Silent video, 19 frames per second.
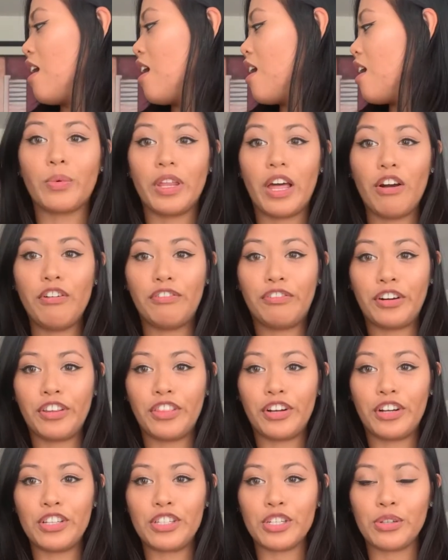So without
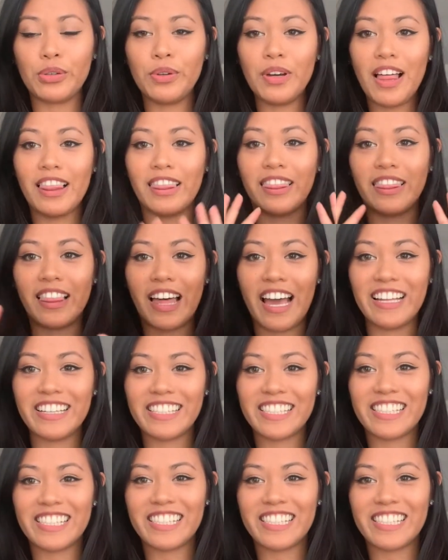further ado, let's